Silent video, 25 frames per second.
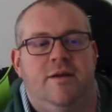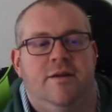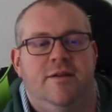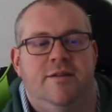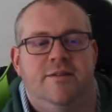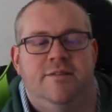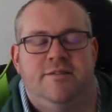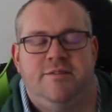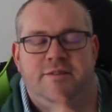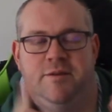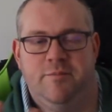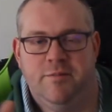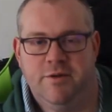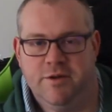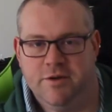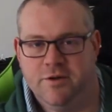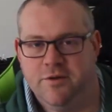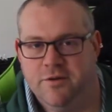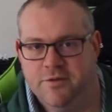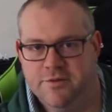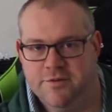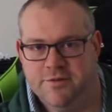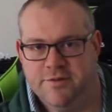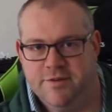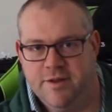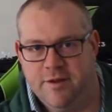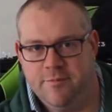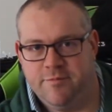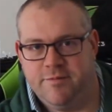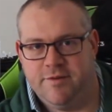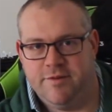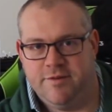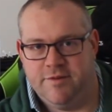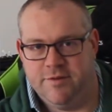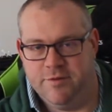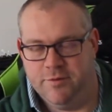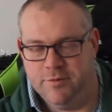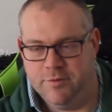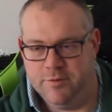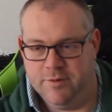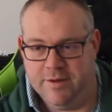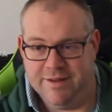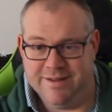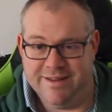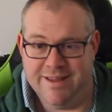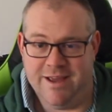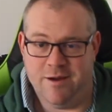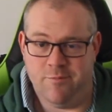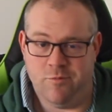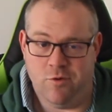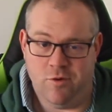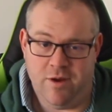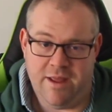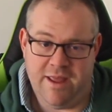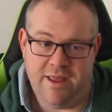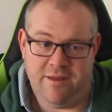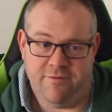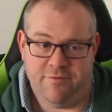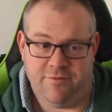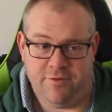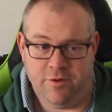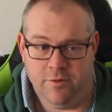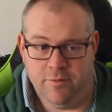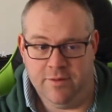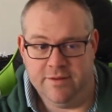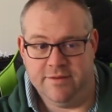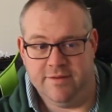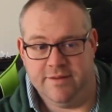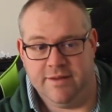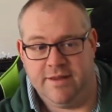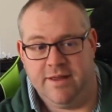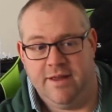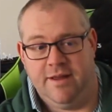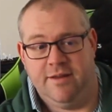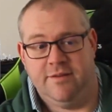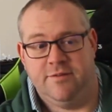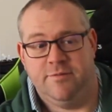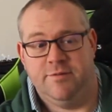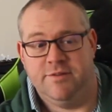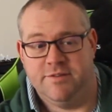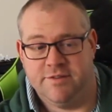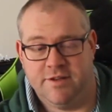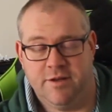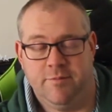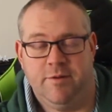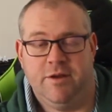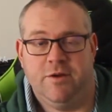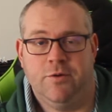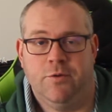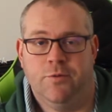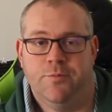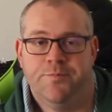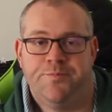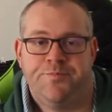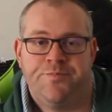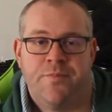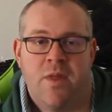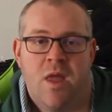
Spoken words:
similar concept to allow more airflow into the case, which is going to be cool.